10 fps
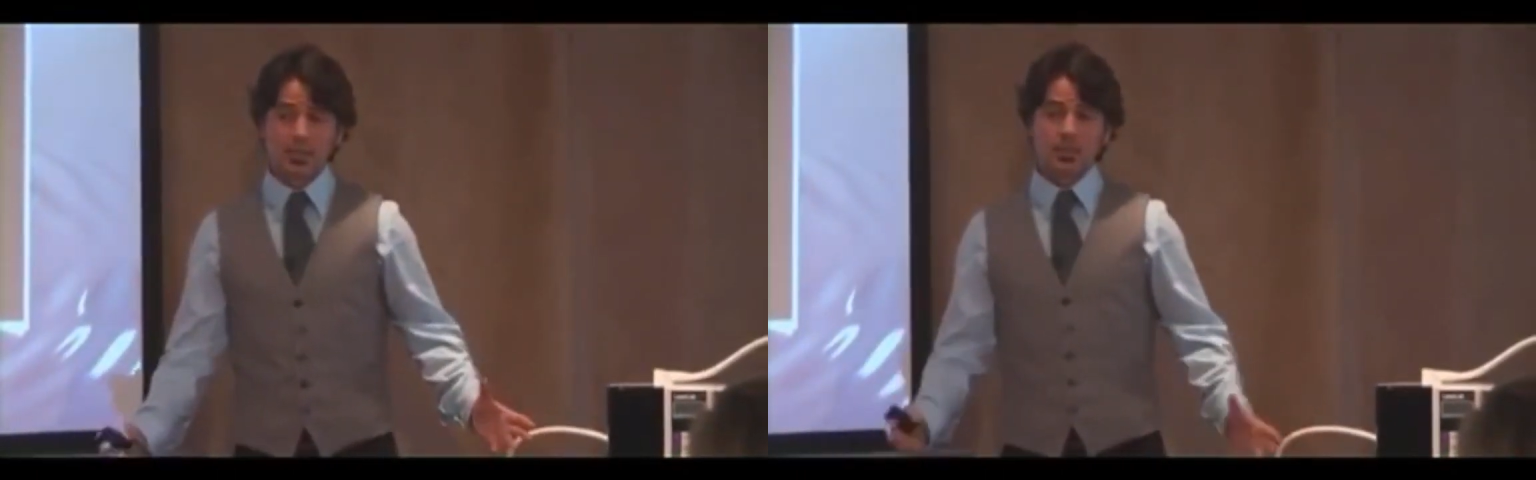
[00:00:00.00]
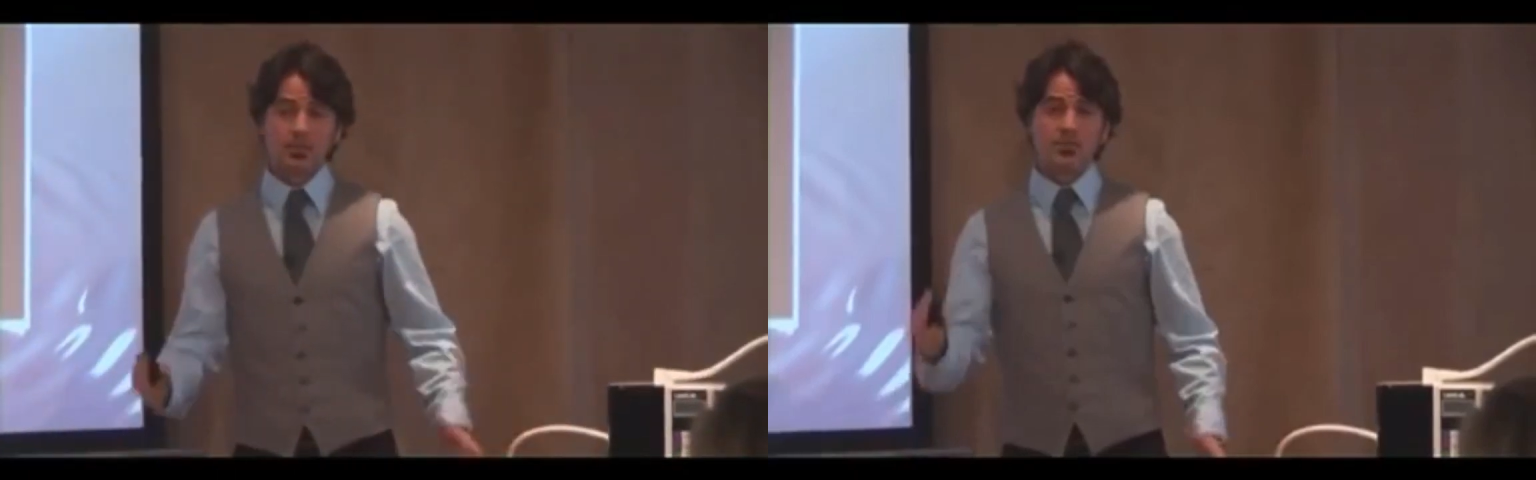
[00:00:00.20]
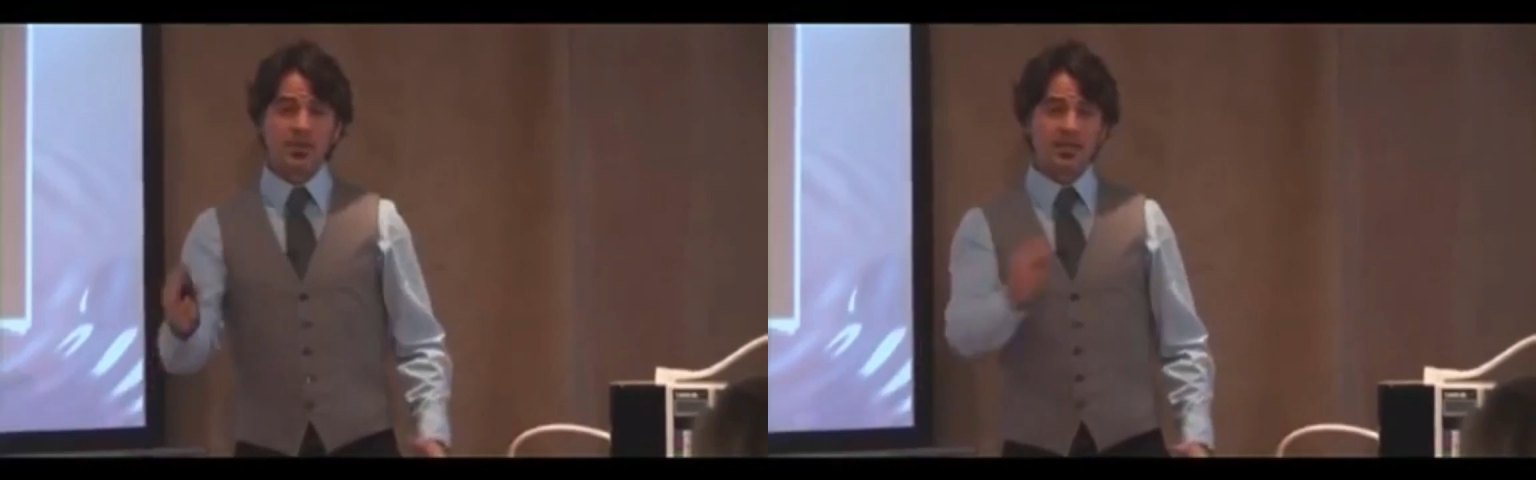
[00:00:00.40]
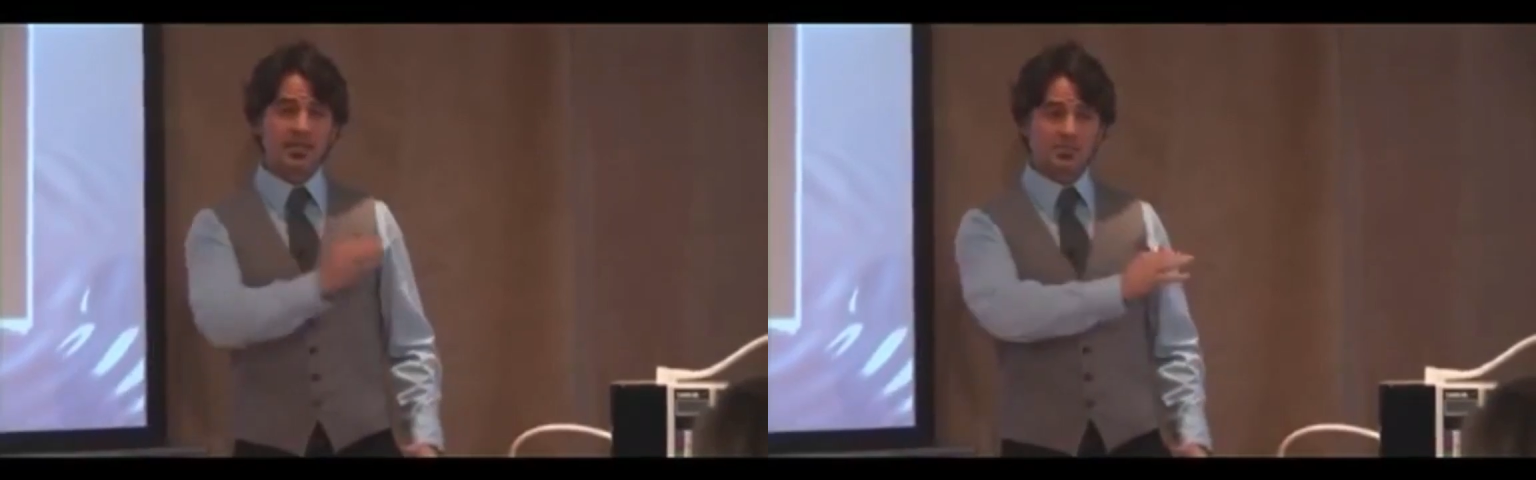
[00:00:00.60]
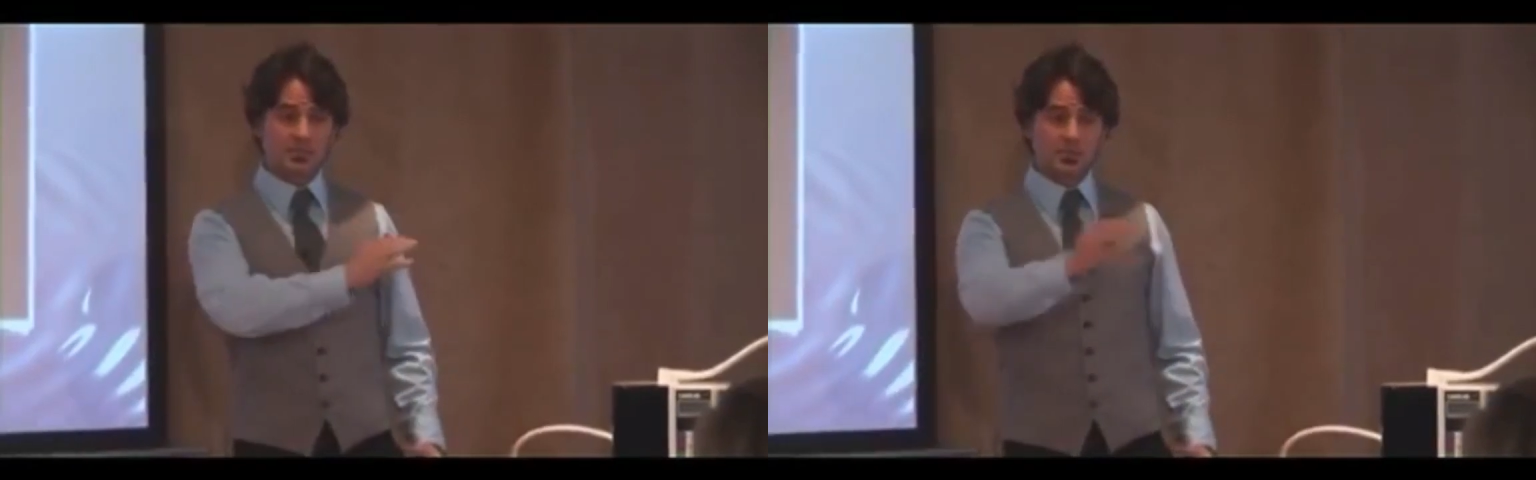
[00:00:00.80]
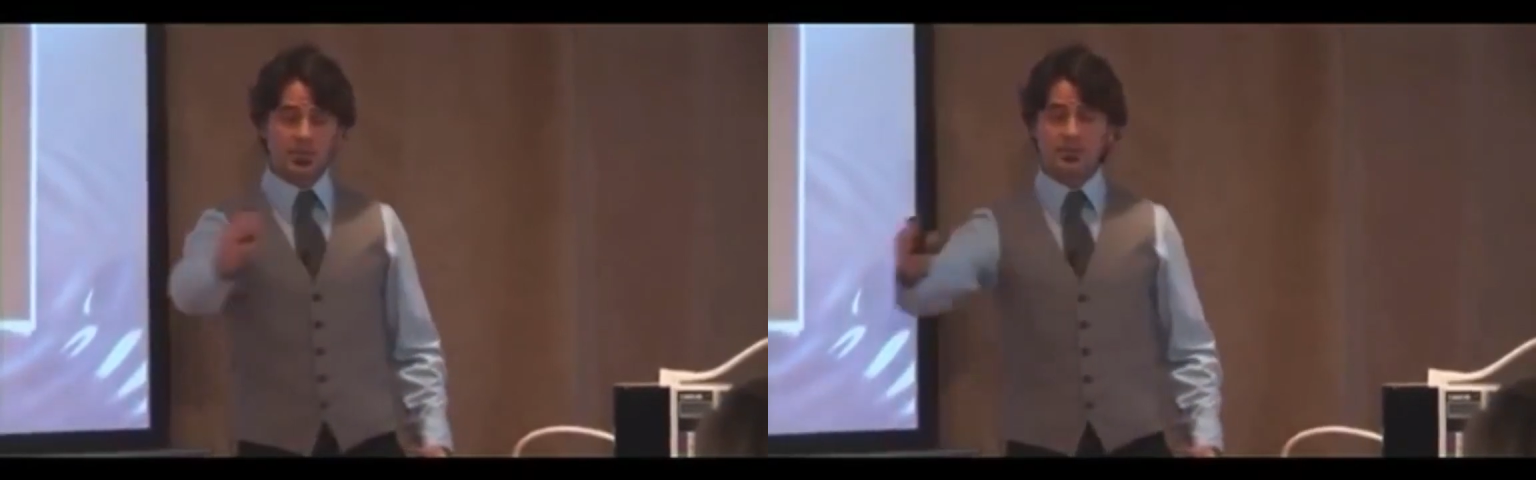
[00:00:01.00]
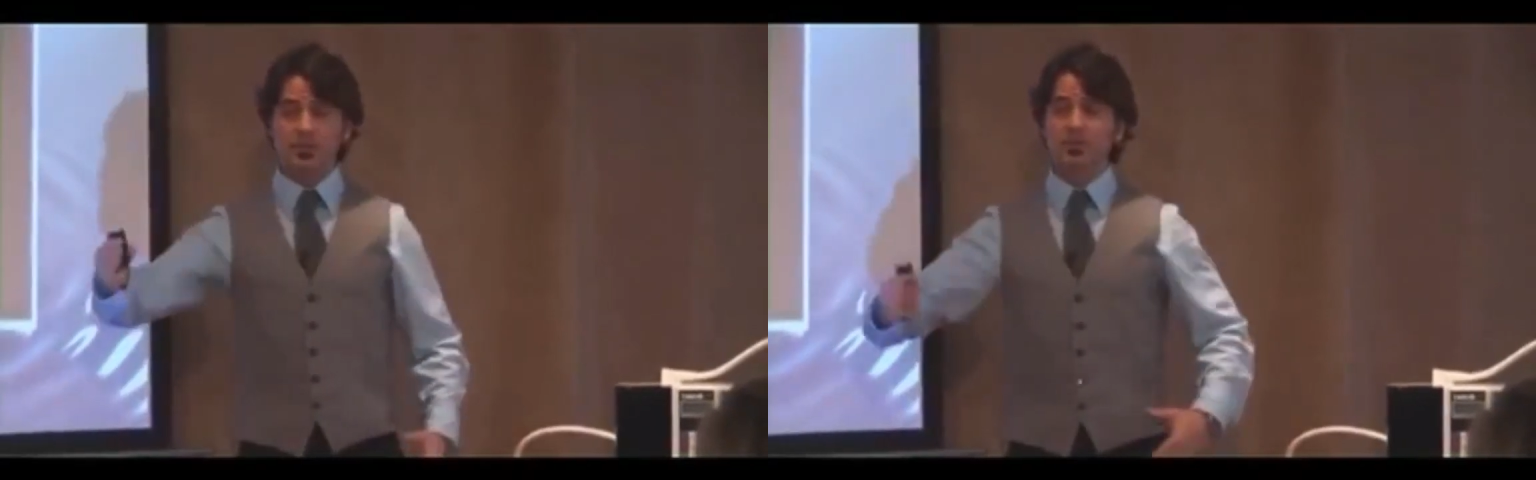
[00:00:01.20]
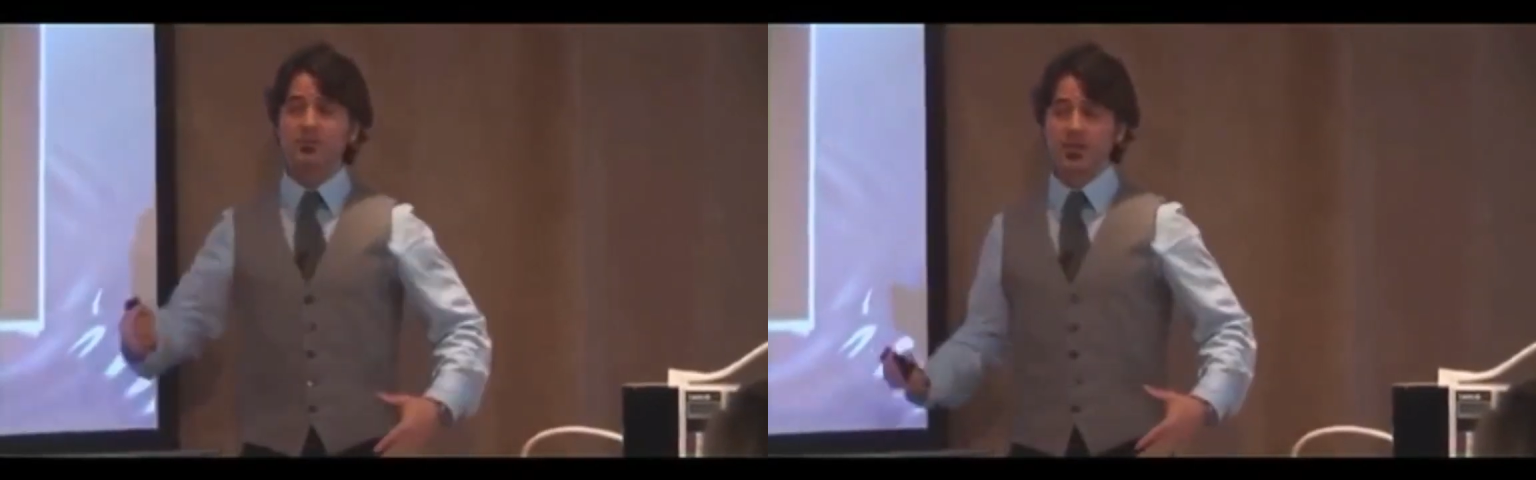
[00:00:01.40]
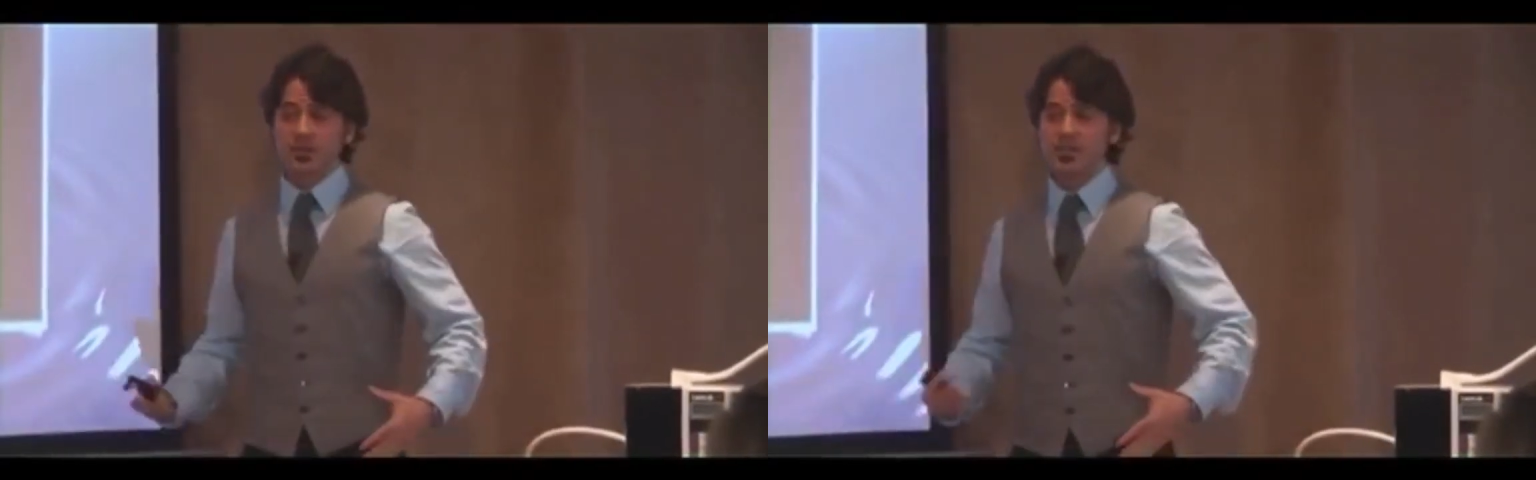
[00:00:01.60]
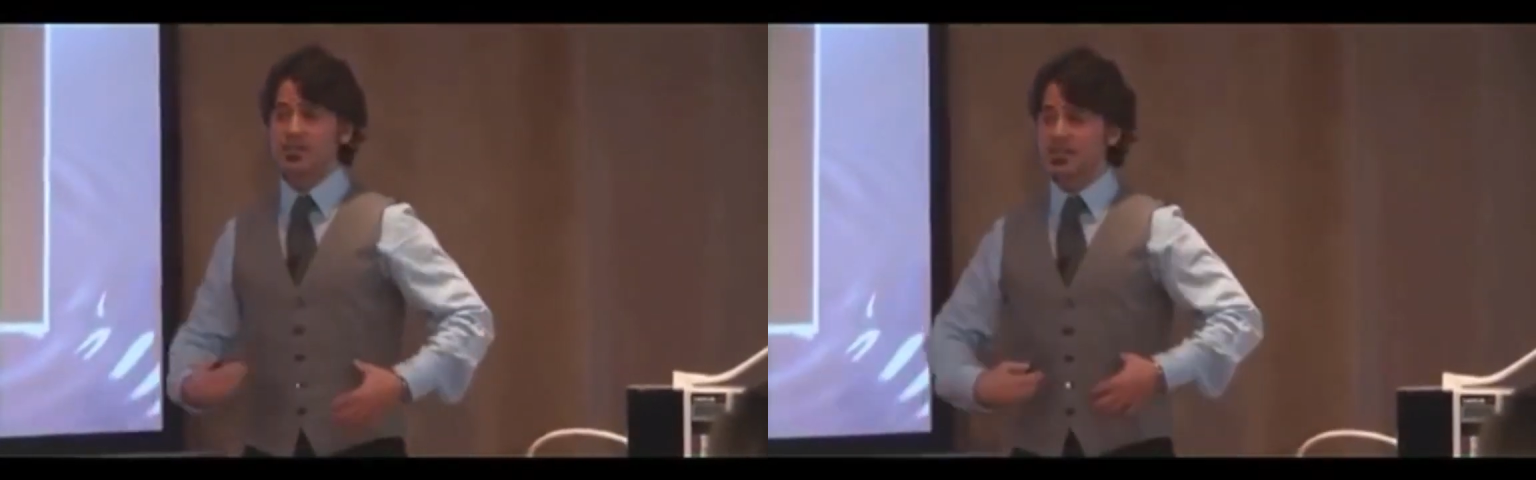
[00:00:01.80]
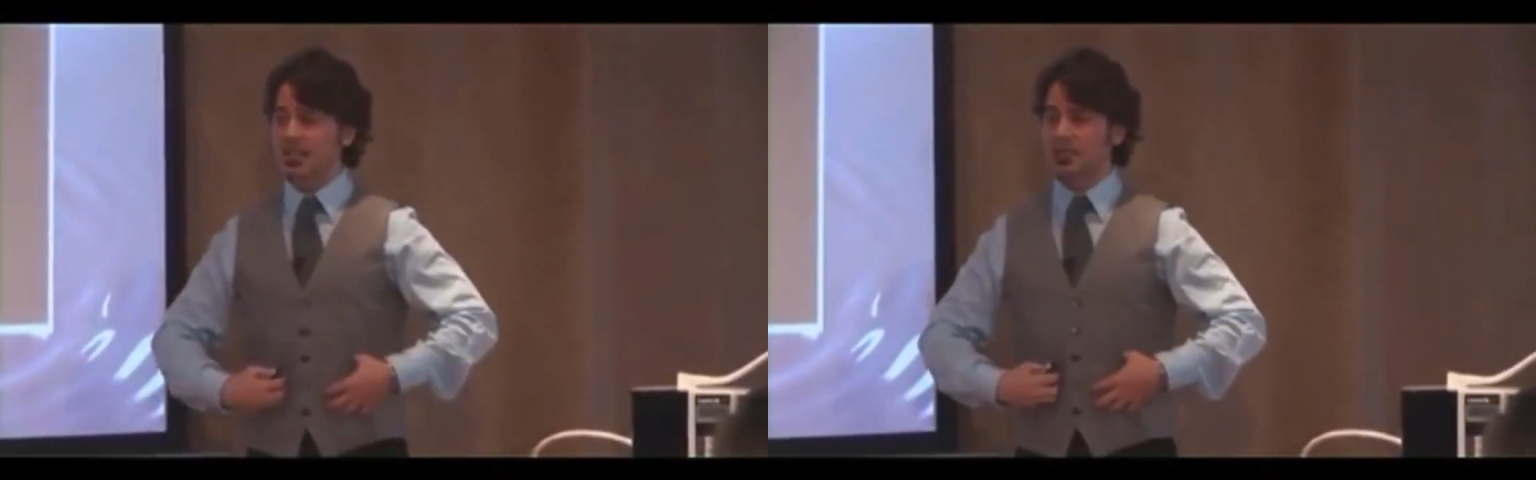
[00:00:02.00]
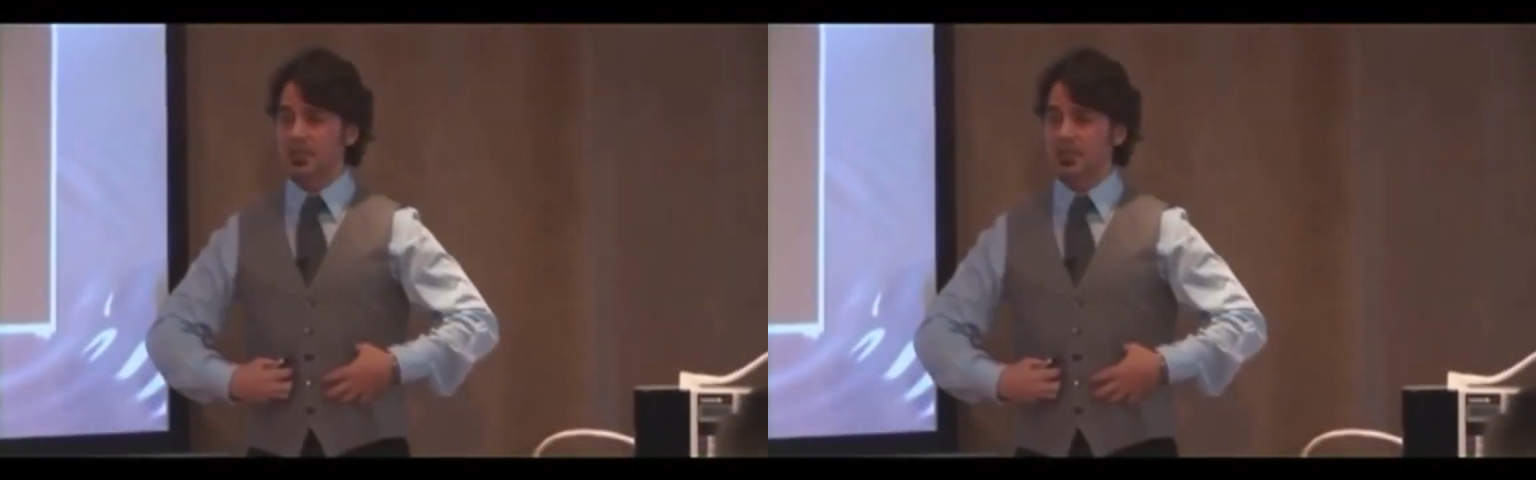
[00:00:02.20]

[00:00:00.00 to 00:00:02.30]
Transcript: You'll find this when people are very sick,